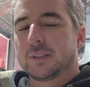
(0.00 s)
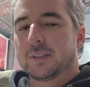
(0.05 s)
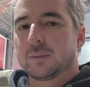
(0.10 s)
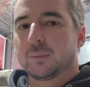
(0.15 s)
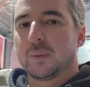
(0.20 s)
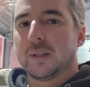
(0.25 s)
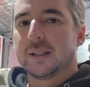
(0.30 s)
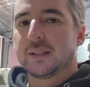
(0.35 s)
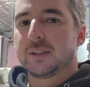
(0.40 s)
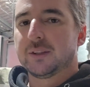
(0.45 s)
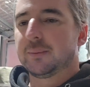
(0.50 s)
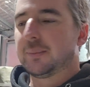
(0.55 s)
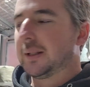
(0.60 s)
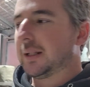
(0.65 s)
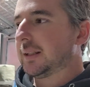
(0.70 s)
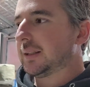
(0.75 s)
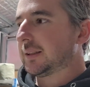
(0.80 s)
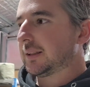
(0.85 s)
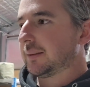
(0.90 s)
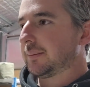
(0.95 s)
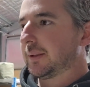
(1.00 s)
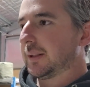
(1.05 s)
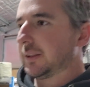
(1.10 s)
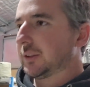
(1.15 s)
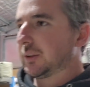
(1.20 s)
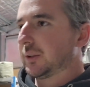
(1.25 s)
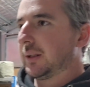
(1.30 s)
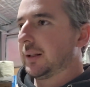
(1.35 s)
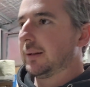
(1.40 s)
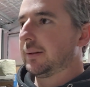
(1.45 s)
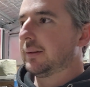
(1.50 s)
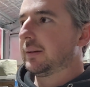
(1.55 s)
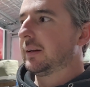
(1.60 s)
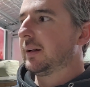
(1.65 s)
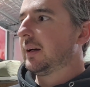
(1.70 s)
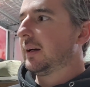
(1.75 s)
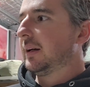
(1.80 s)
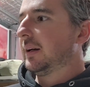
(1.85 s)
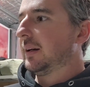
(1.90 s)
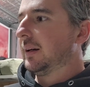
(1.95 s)
so it's way too big, so I'm going to try
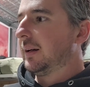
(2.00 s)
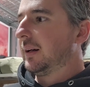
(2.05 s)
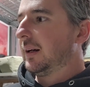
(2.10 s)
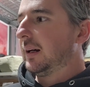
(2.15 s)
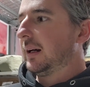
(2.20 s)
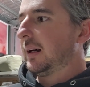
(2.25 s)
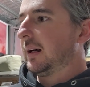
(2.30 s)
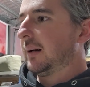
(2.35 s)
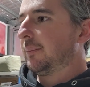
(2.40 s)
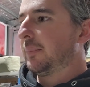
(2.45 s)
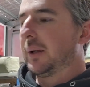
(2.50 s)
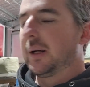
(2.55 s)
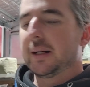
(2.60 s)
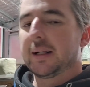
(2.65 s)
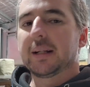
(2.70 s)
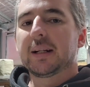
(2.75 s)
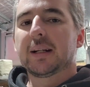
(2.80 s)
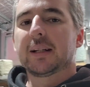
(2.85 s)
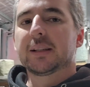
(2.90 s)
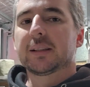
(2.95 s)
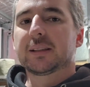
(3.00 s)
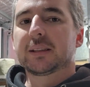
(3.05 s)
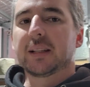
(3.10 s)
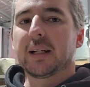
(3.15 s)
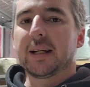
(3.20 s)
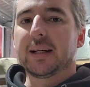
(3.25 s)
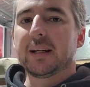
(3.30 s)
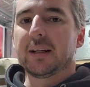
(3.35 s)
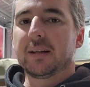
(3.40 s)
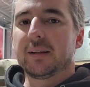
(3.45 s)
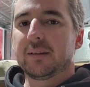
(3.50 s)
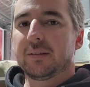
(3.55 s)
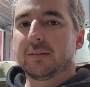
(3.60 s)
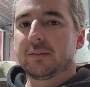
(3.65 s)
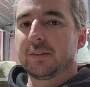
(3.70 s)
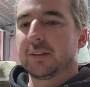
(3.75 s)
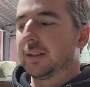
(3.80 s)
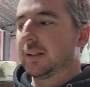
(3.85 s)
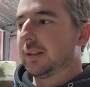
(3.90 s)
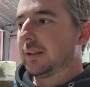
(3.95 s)
and buying another stator
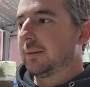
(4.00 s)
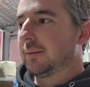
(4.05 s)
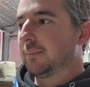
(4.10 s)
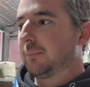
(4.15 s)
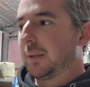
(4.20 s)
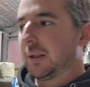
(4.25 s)
for the